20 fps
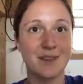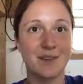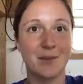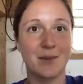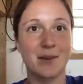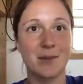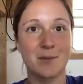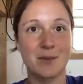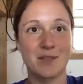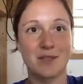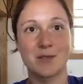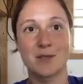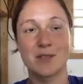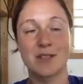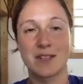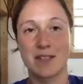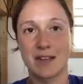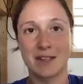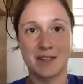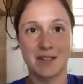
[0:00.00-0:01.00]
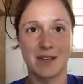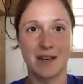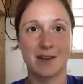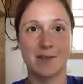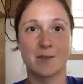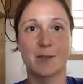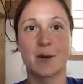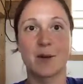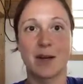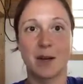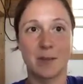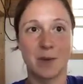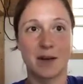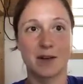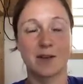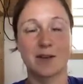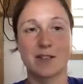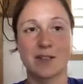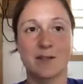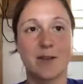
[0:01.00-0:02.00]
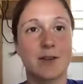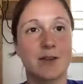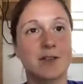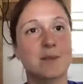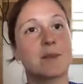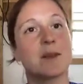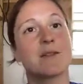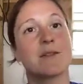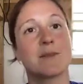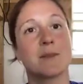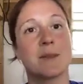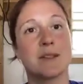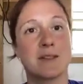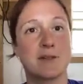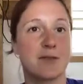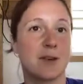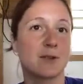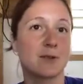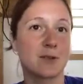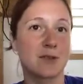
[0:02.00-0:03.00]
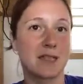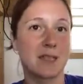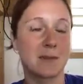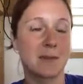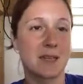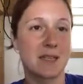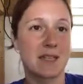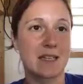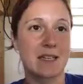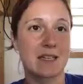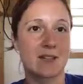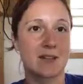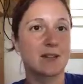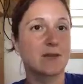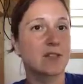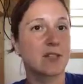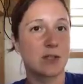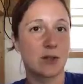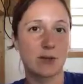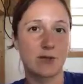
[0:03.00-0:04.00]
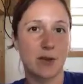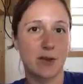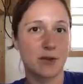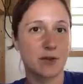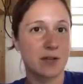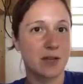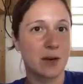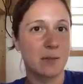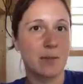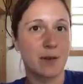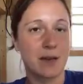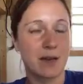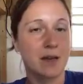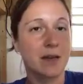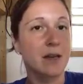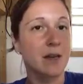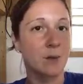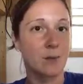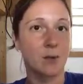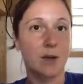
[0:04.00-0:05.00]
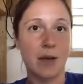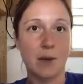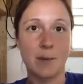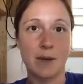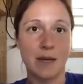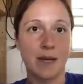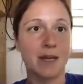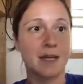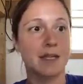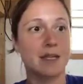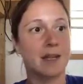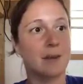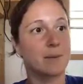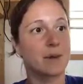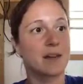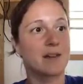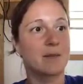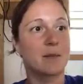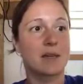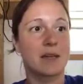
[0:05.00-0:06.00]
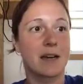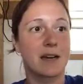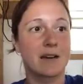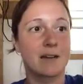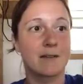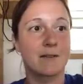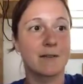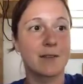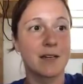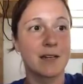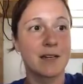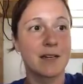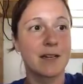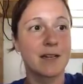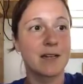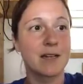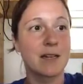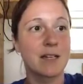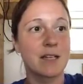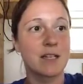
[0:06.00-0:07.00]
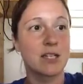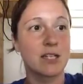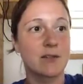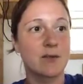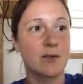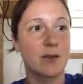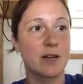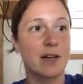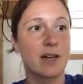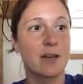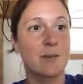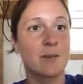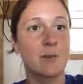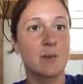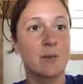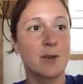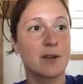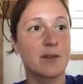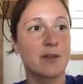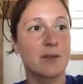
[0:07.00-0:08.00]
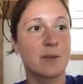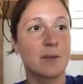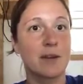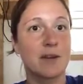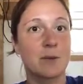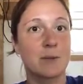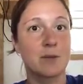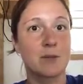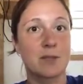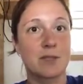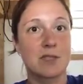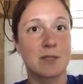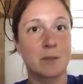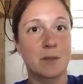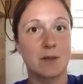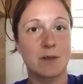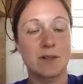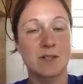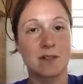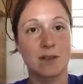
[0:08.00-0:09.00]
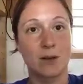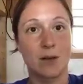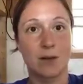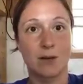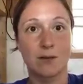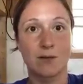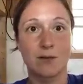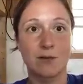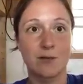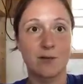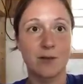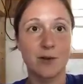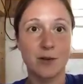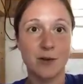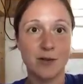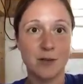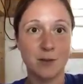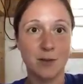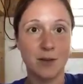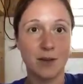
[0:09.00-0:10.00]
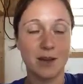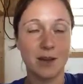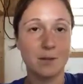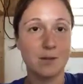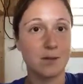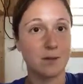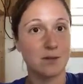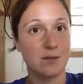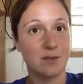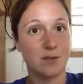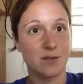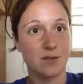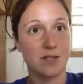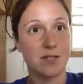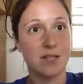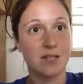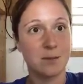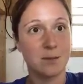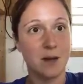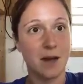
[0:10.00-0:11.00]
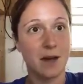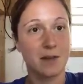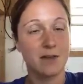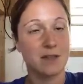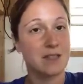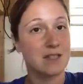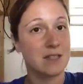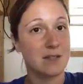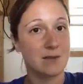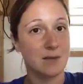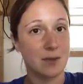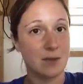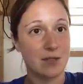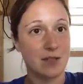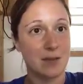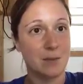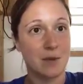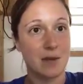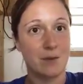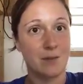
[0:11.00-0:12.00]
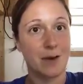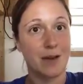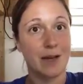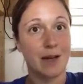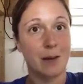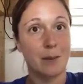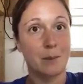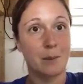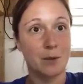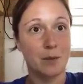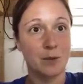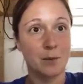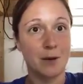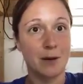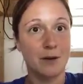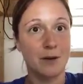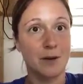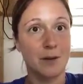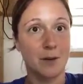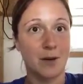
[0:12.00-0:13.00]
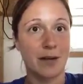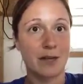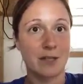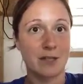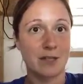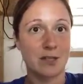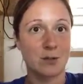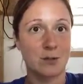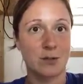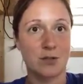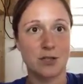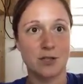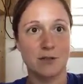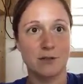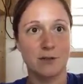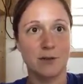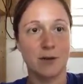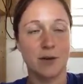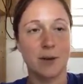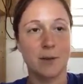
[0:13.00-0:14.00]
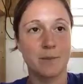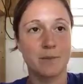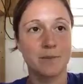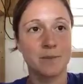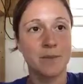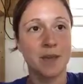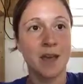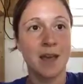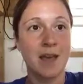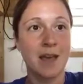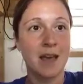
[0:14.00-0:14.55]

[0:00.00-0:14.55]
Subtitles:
so he was using that to kind of put up under his feathers. It must have felt really amazing, because all of his new feathers were coming in, and that might have been kind of itchy for him. We've been able to experience a lot of firsts with him. So his first dust bath, this is the first time he ever ate a blueberry. We kind of squished it for him,